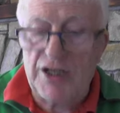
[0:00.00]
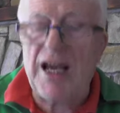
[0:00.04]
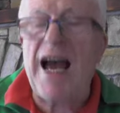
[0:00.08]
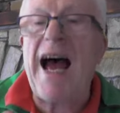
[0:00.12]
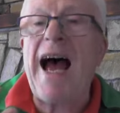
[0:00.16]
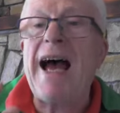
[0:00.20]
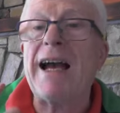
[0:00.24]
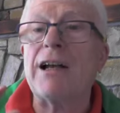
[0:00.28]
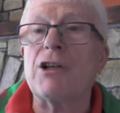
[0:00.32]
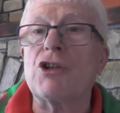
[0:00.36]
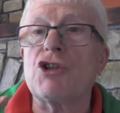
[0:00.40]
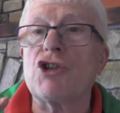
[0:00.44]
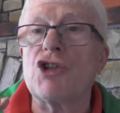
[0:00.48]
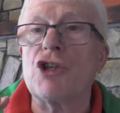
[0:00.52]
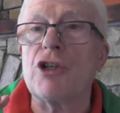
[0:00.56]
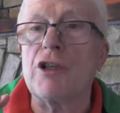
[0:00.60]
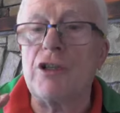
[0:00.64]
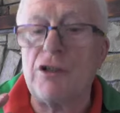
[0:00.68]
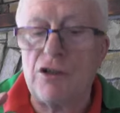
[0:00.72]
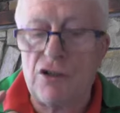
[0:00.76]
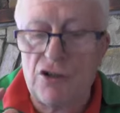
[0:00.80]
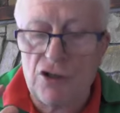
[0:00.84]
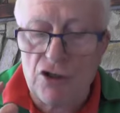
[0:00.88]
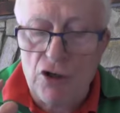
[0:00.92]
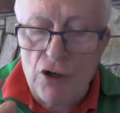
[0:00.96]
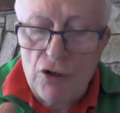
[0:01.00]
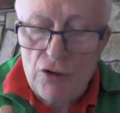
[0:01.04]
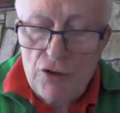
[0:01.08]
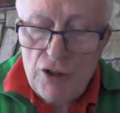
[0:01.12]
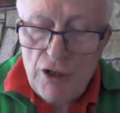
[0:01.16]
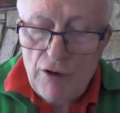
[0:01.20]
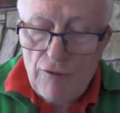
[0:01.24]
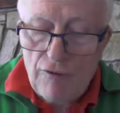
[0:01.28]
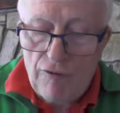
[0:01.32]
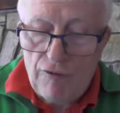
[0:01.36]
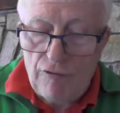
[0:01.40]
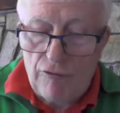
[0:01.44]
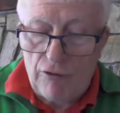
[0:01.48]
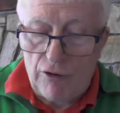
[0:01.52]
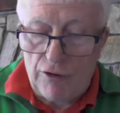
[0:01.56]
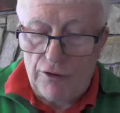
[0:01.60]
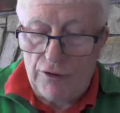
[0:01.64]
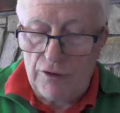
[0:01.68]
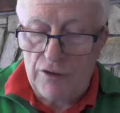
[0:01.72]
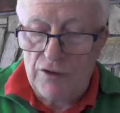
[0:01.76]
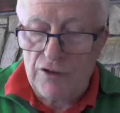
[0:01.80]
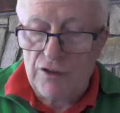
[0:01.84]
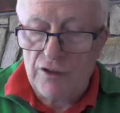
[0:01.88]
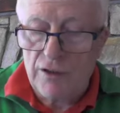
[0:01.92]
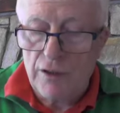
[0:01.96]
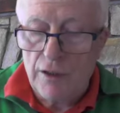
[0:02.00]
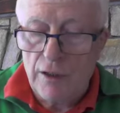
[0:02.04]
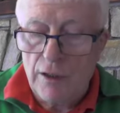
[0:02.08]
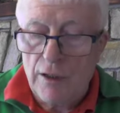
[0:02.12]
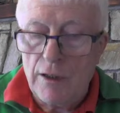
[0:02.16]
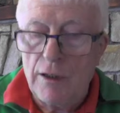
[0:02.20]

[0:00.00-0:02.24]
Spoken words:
are actually so different.